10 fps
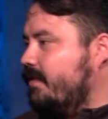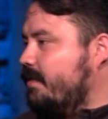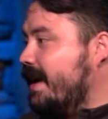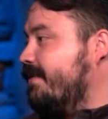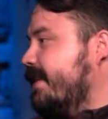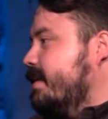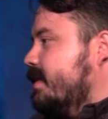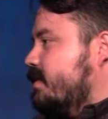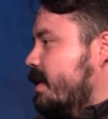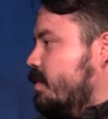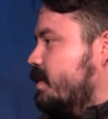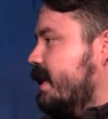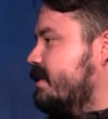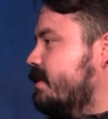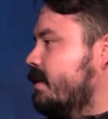my family's
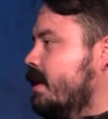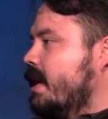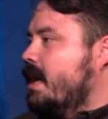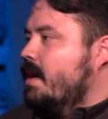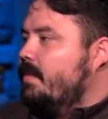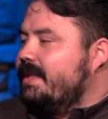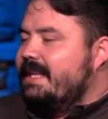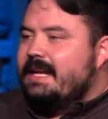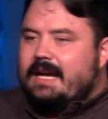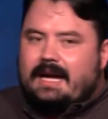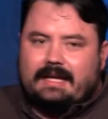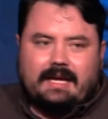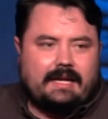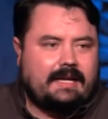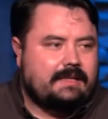reputation. But then I
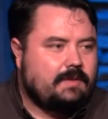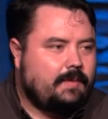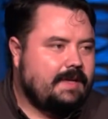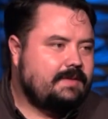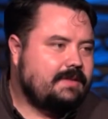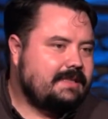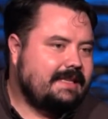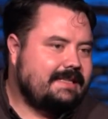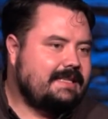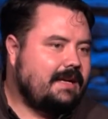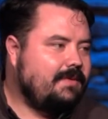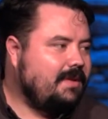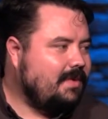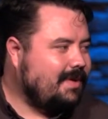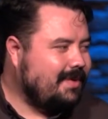kind of got to a place where I was like, that's not
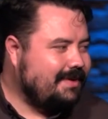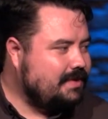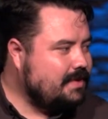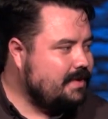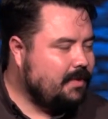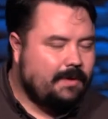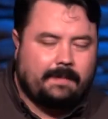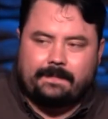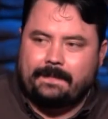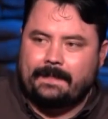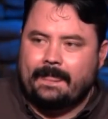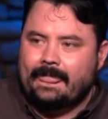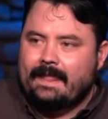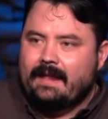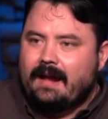really what I want to do anymore.
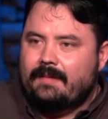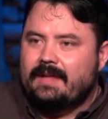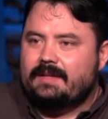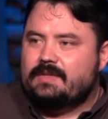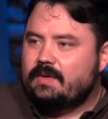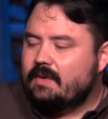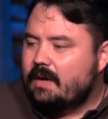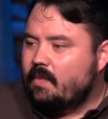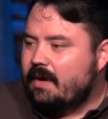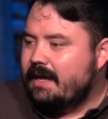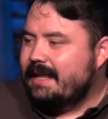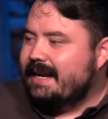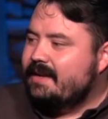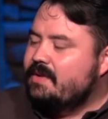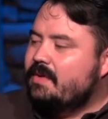I'm not sure what I want. And
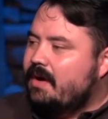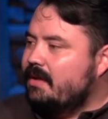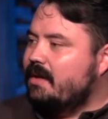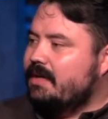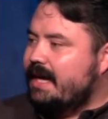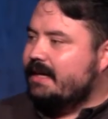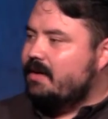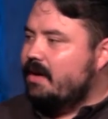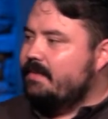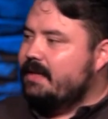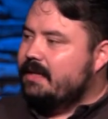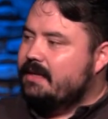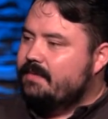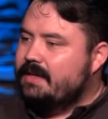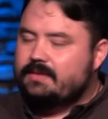I knew all along God had called me
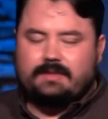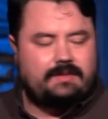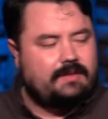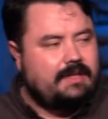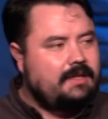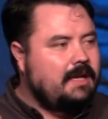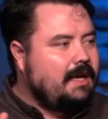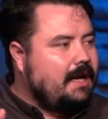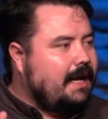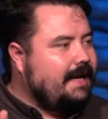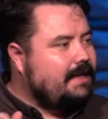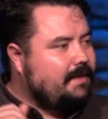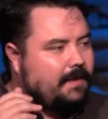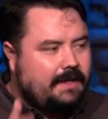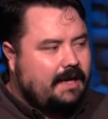into ministry. So then I end
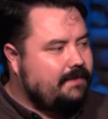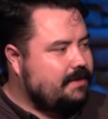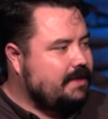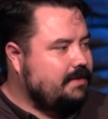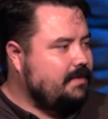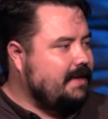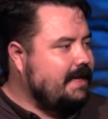up in a conversation with my